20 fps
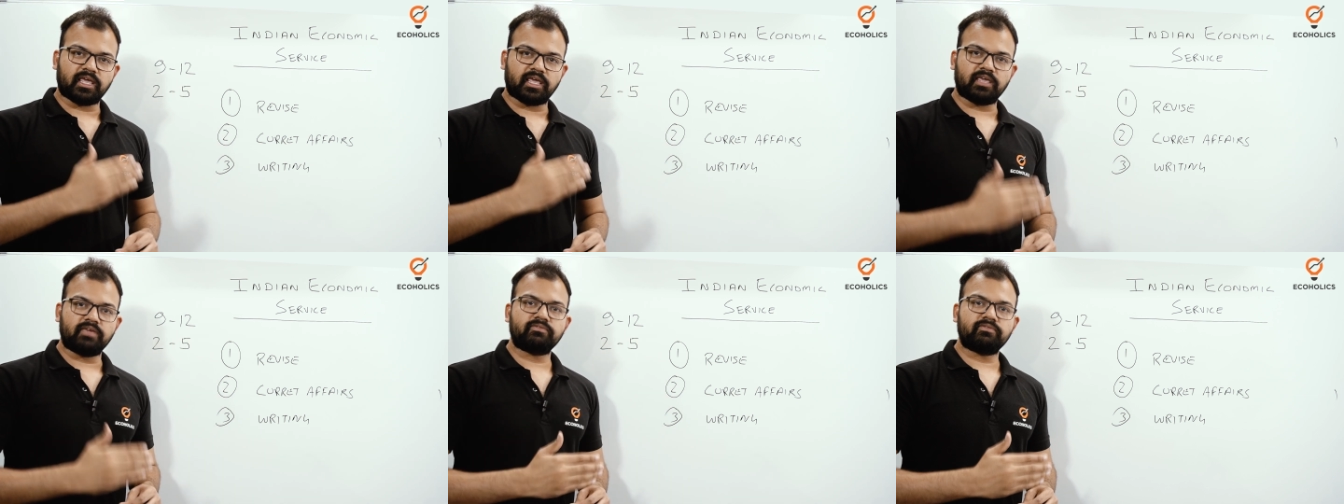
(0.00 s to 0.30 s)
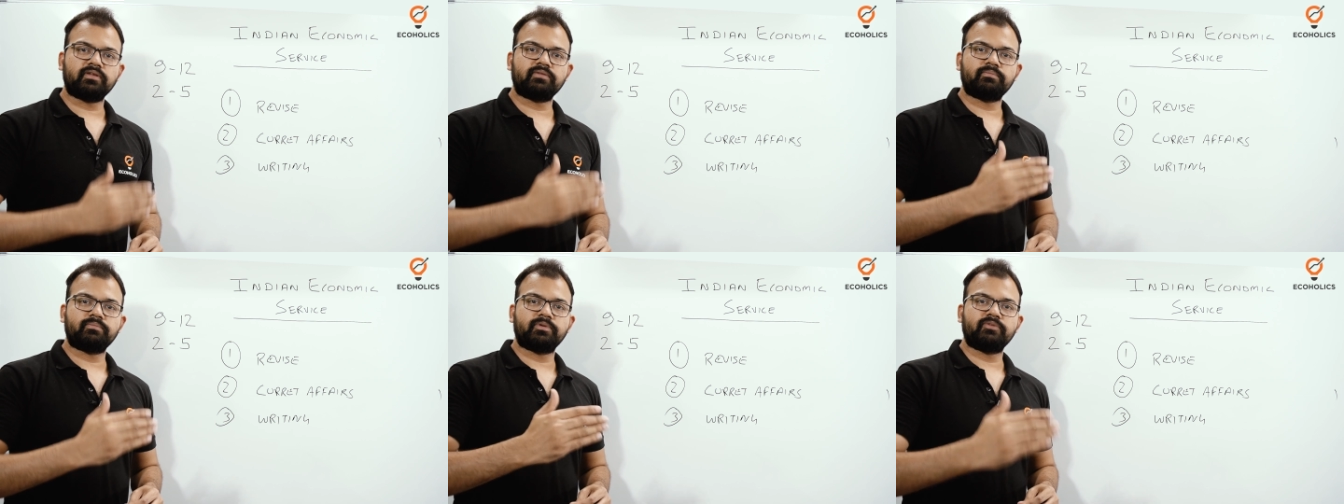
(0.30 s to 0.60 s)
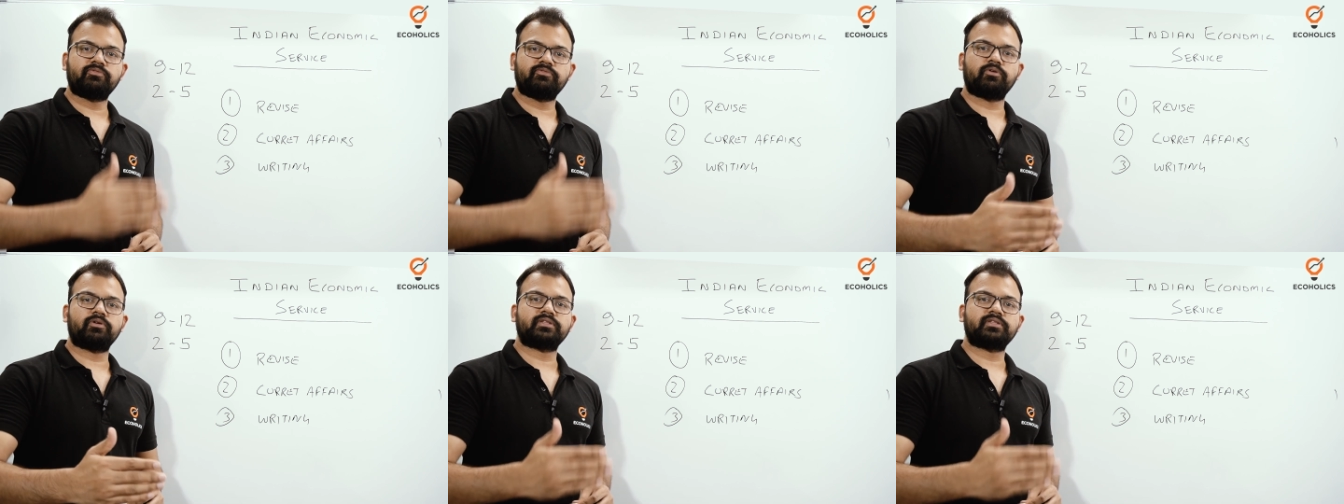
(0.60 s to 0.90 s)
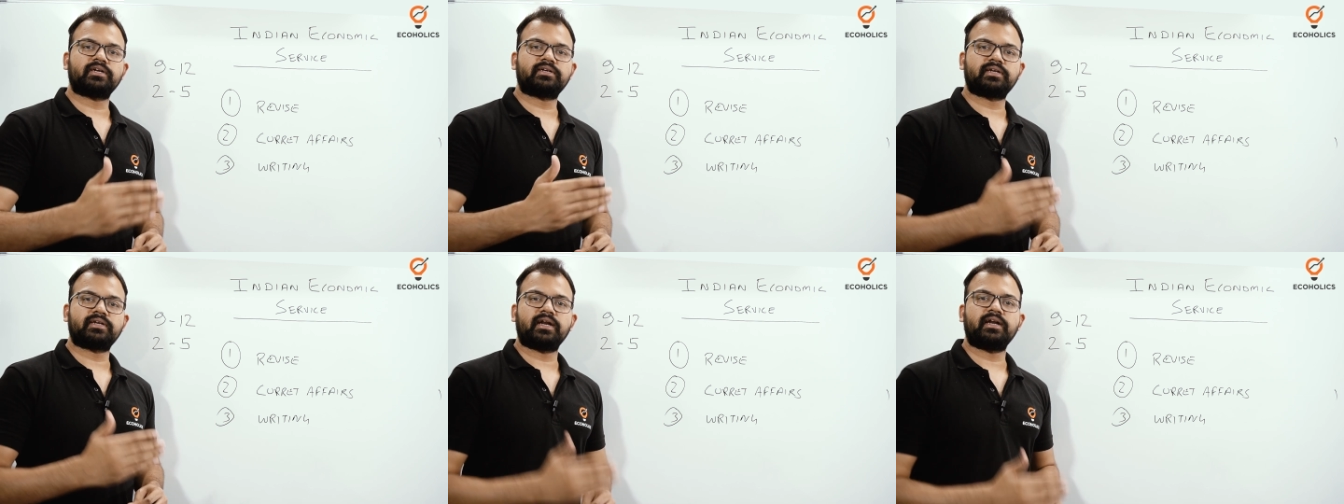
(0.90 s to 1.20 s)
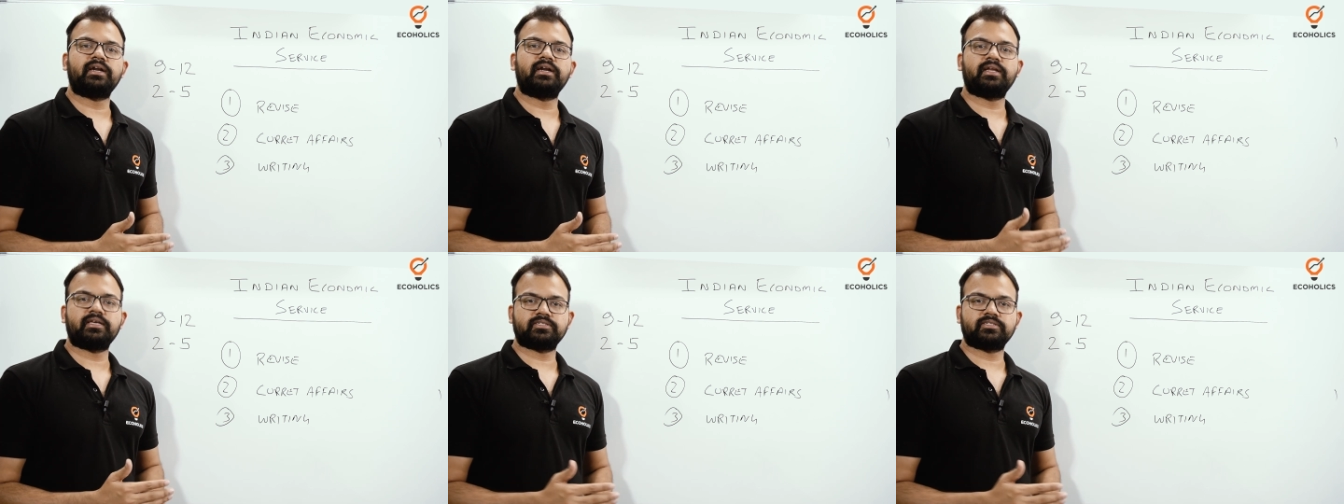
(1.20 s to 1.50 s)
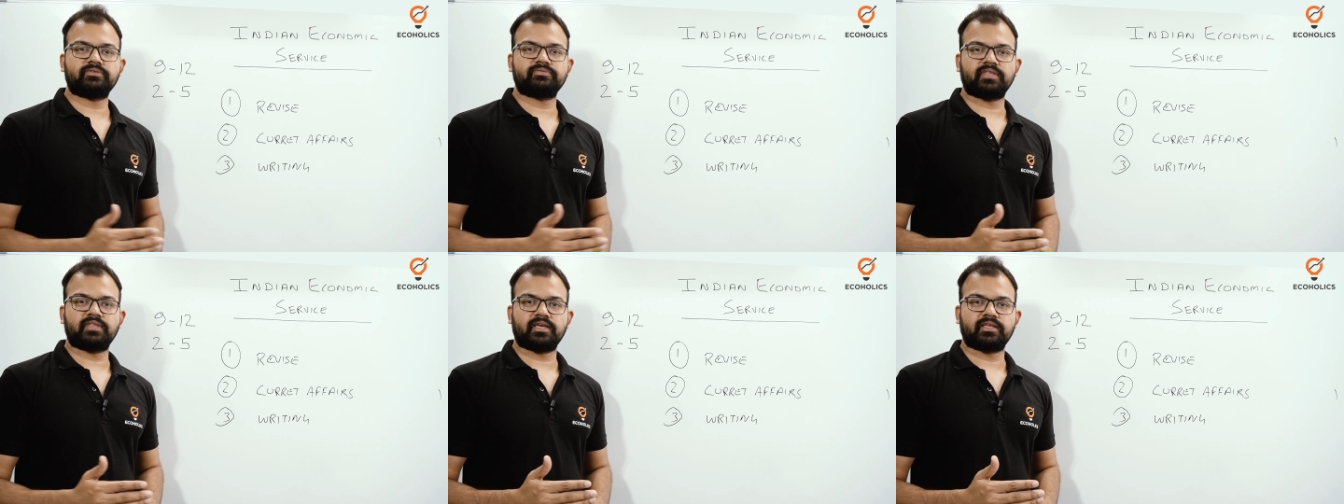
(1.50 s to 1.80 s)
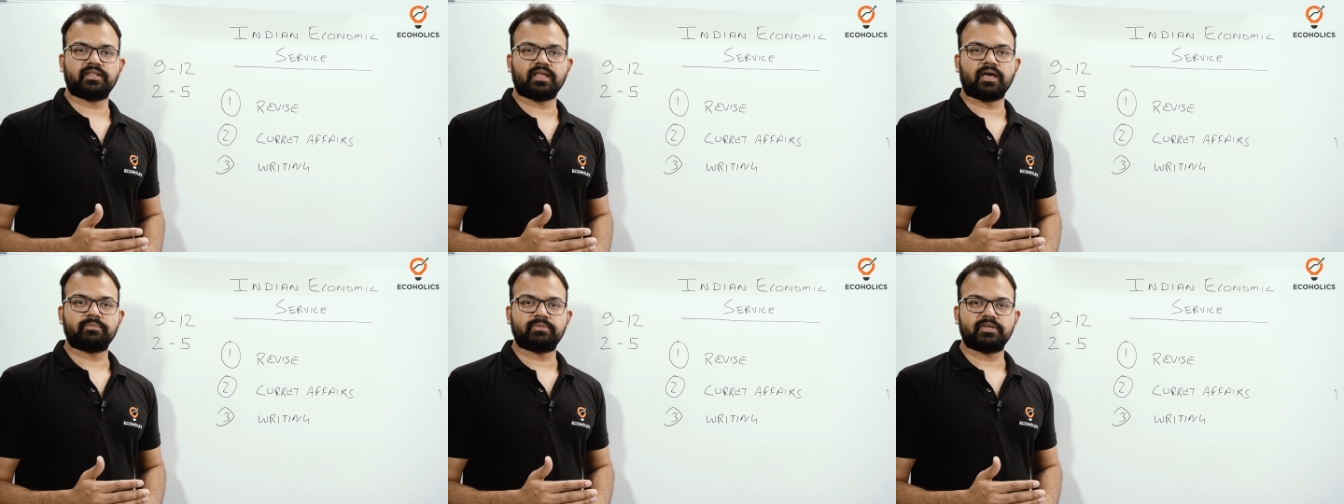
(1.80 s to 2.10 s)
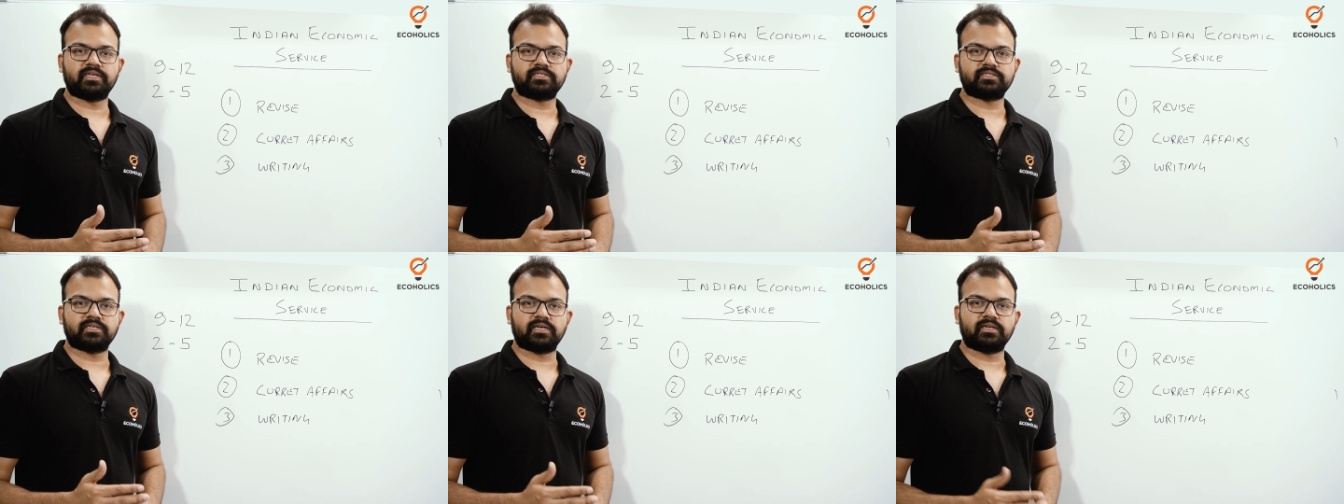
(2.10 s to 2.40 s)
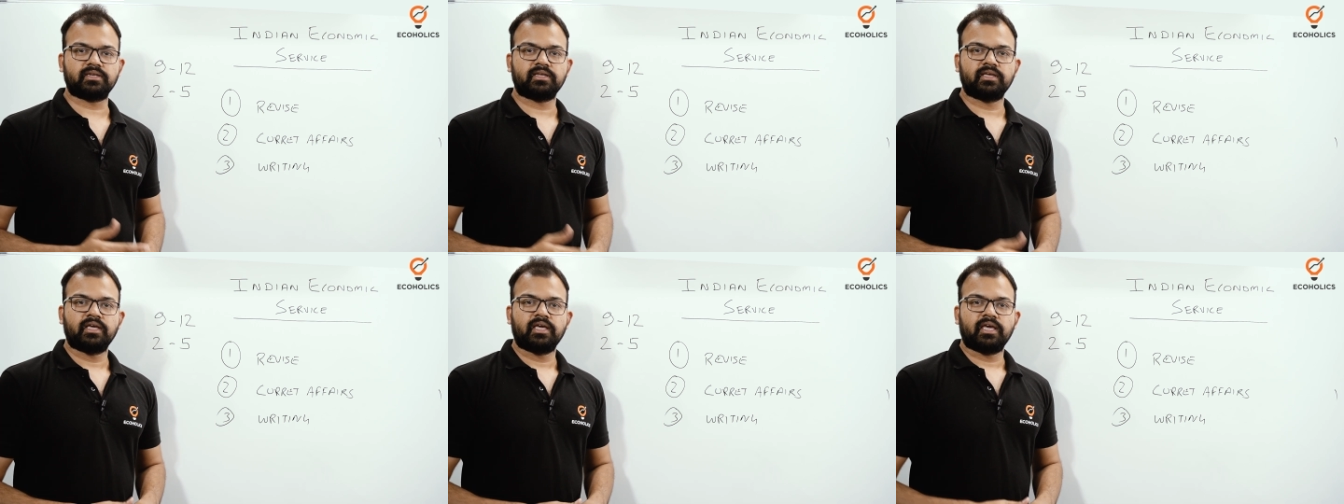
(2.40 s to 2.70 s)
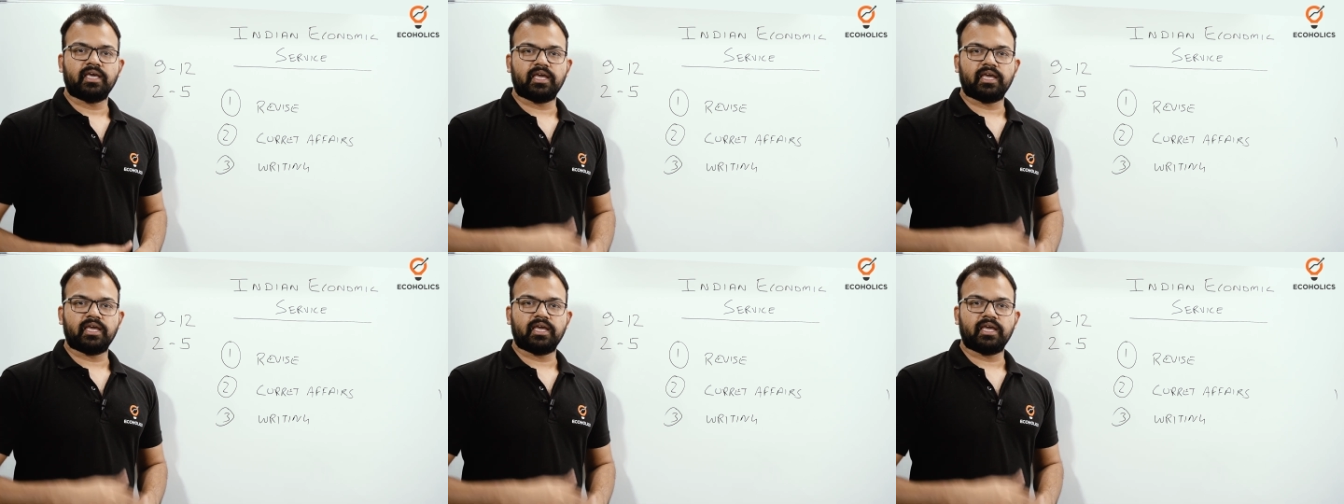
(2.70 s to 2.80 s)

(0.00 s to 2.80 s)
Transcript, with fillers: even before the ten days of the examination,